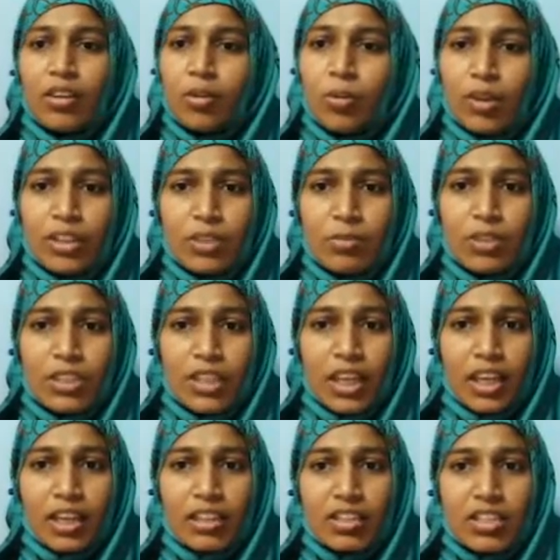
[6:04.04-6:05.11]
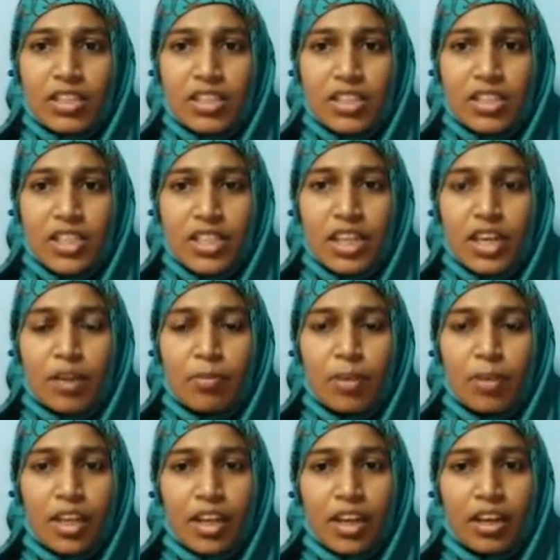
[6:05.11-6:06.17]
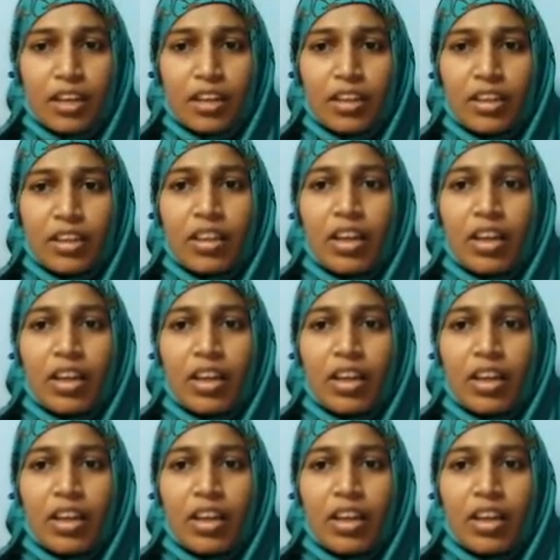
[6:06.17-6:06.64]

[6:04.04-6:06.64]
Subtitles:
What is missing? Just see the number here.